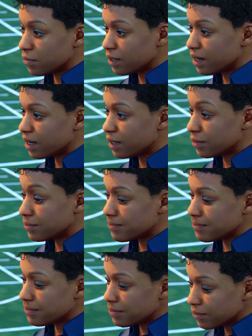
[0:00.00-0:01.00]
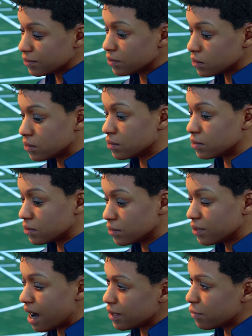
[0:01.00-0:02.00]
but um,
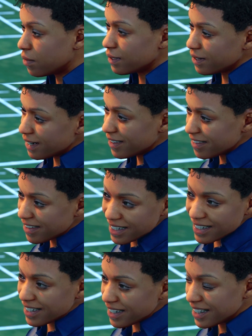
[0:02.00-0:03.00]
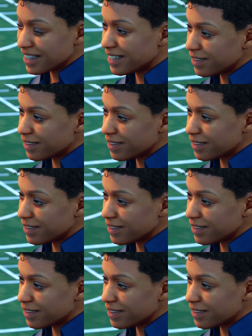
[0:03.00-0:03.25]
I have a personal life. Thanks. Yeah.